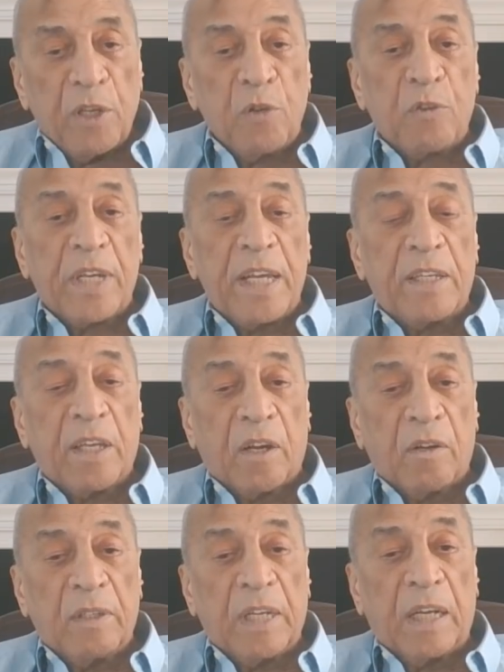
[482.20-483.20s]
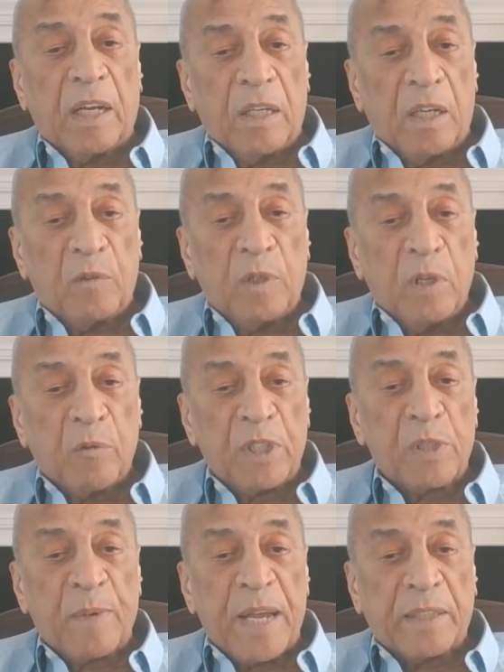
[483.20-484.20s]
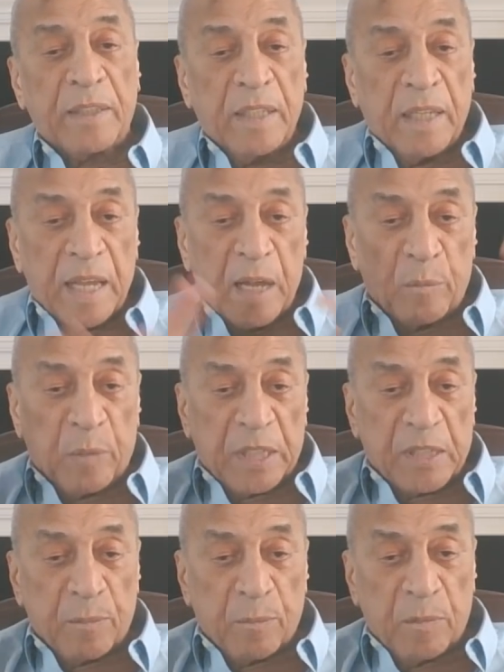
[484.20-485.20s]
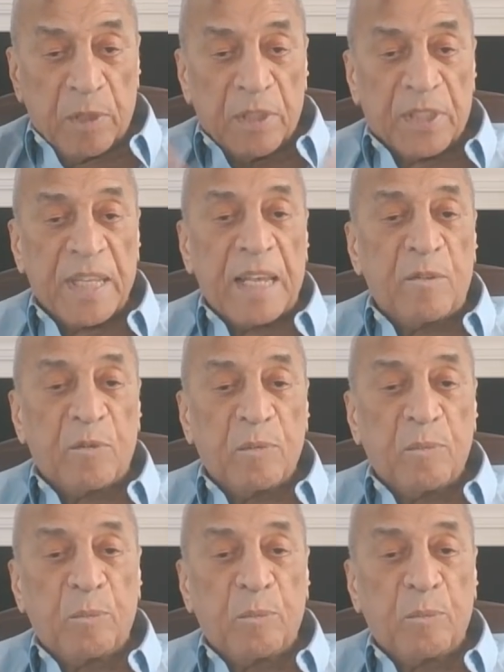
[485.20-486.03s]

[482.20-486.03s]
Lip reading: You take care, love, respect, and safe.